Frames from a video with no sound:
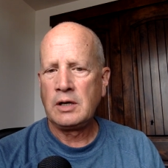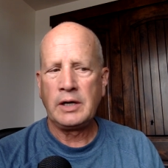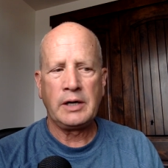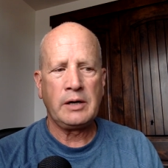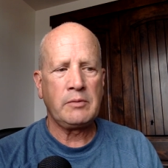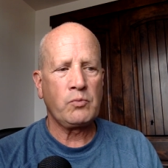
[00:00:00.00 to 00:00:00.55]

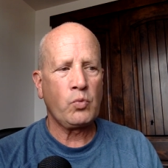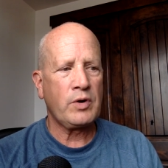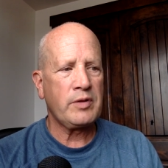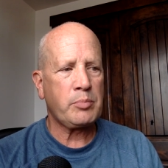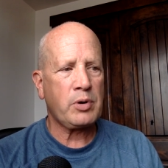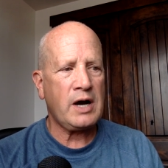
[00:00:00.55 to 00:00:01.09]
uh, where
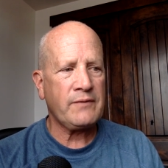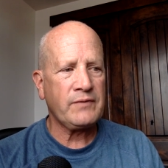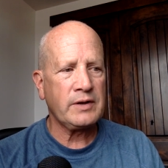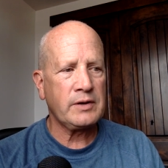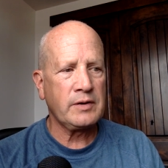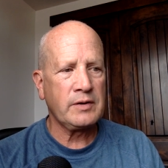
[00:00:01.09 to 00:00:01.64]
the
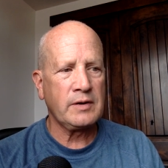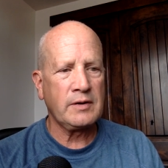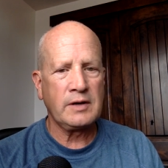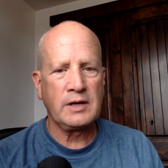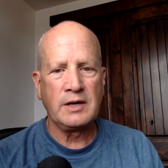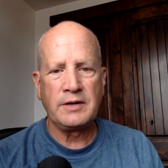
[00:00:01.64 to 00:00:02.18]
prophet
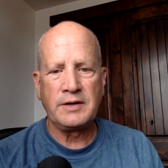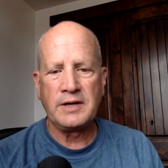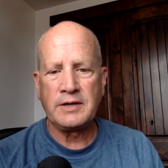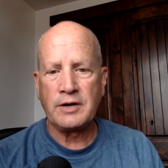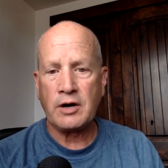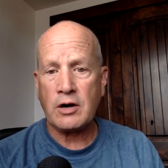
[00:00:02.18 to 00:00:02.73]
get,
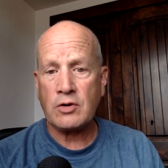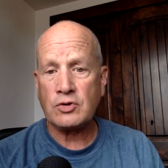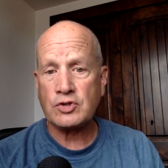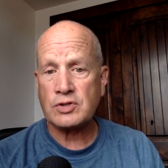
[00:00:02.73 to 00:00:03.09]
did an article.